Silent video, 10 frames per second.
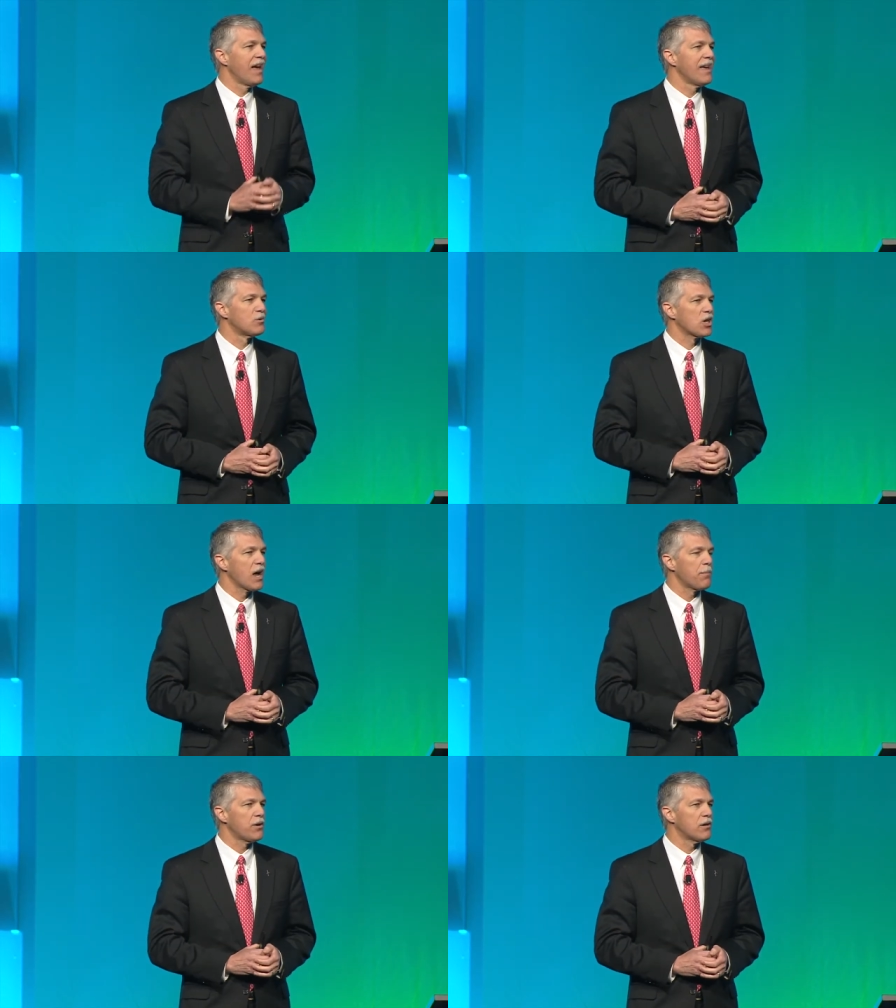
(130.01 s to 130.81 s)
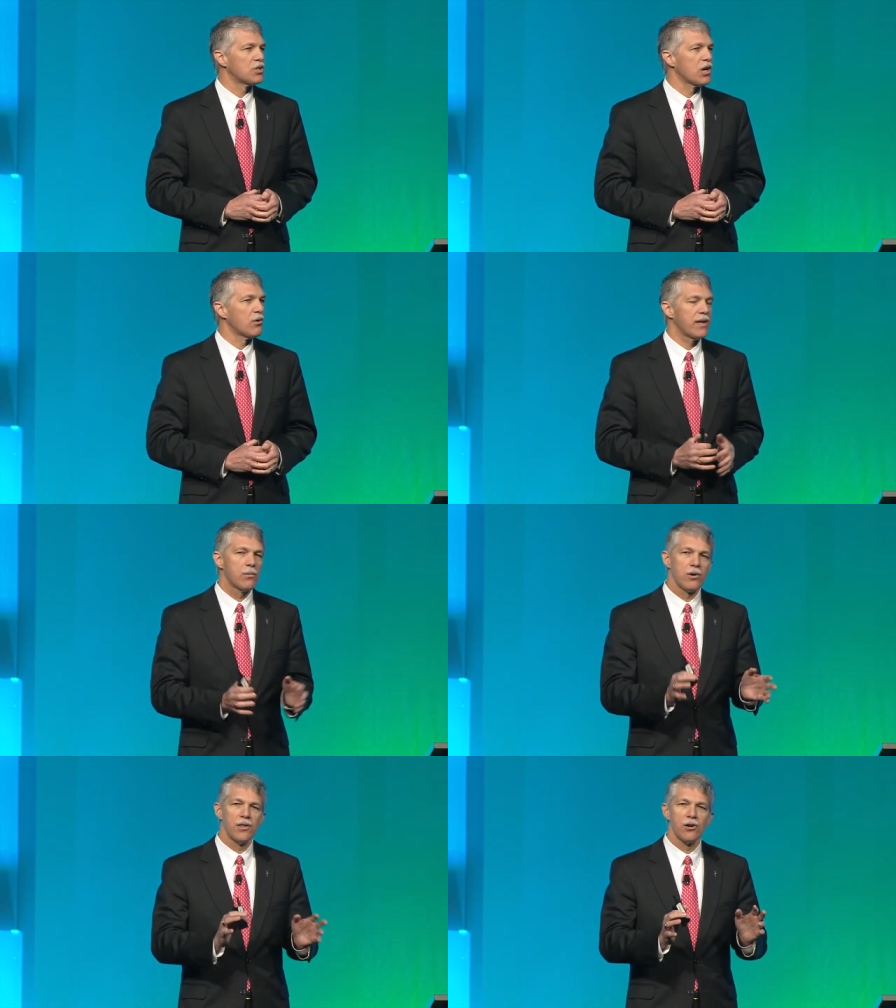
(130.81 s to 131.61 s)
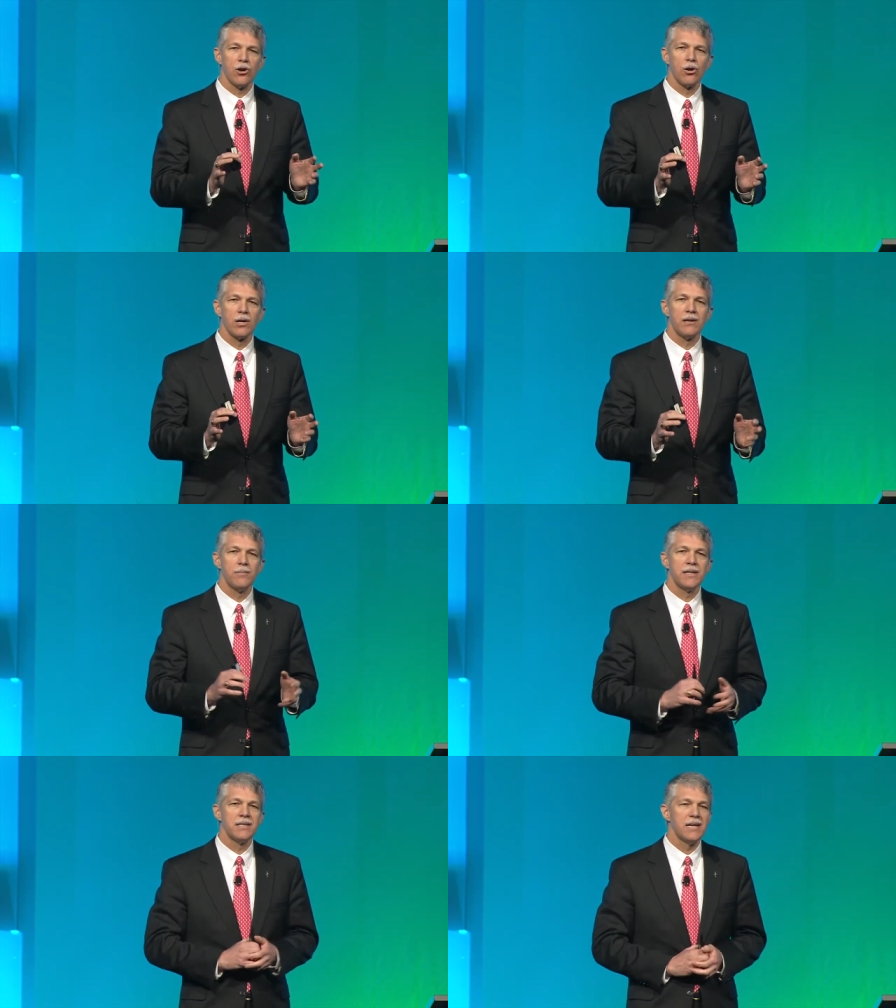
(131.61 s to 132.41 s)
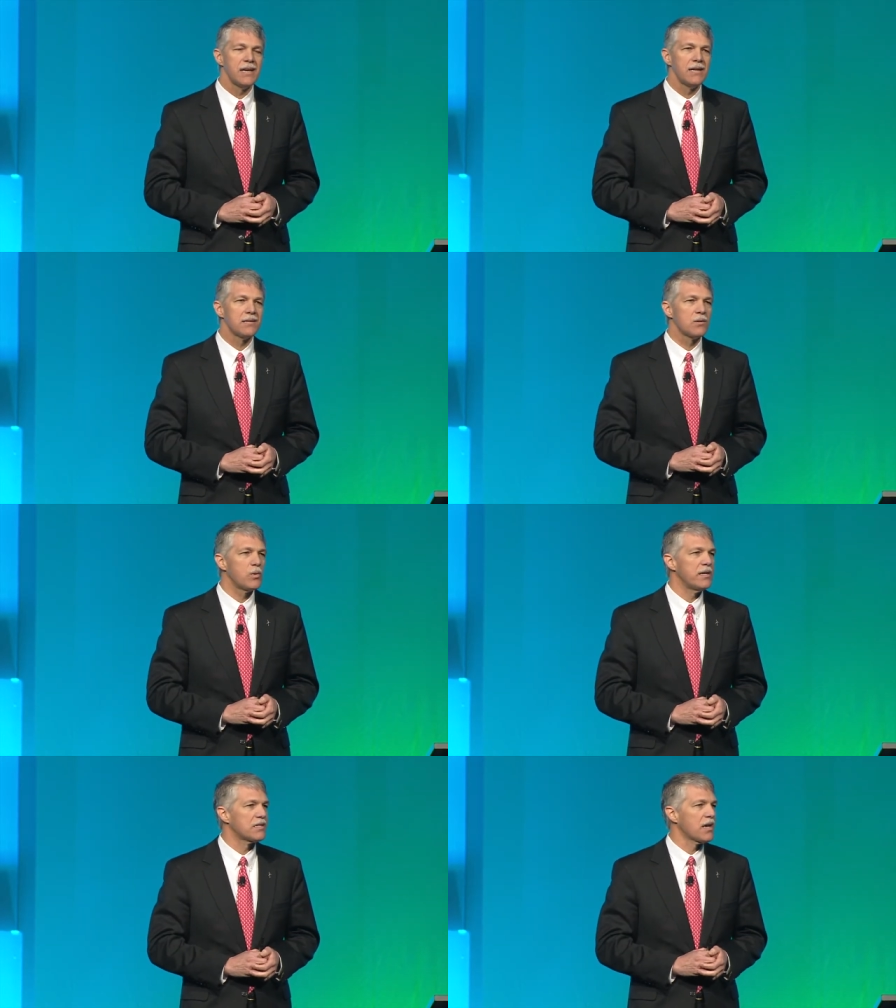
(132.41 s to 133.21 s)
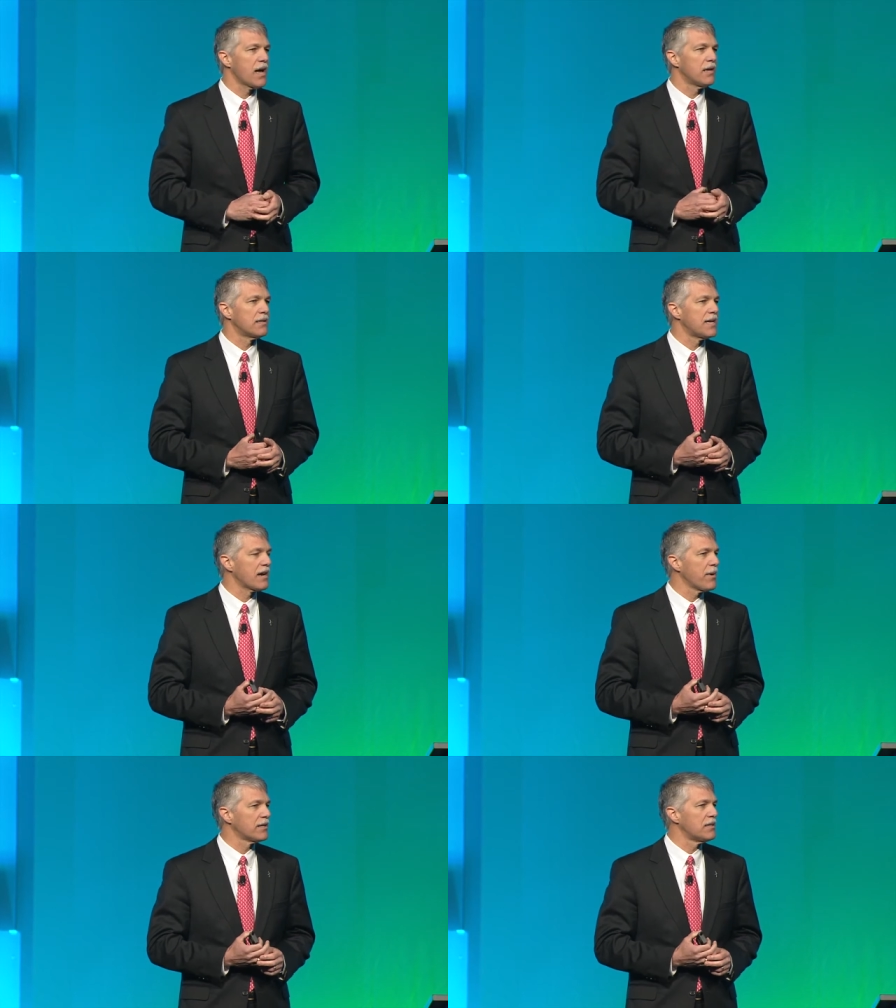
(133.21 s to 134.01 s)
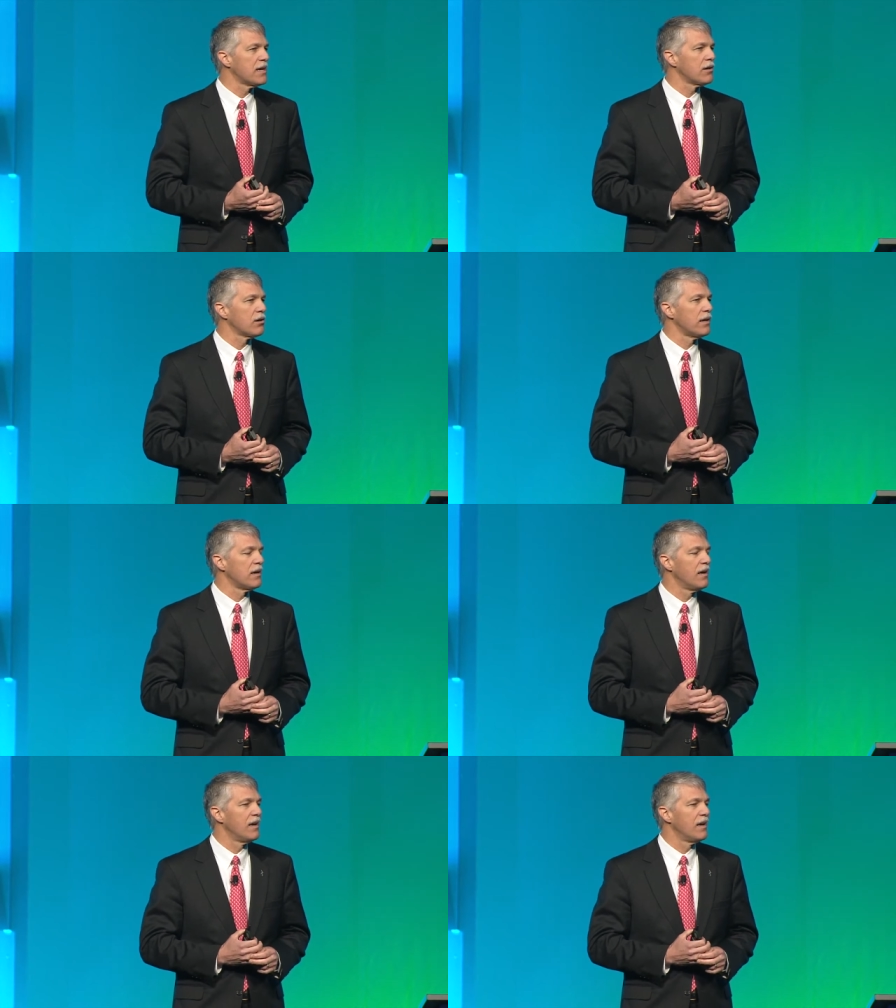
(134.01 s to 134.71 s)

and it was a couple years ago, they were in their early to mid teens, and we decided to take them out to dinner and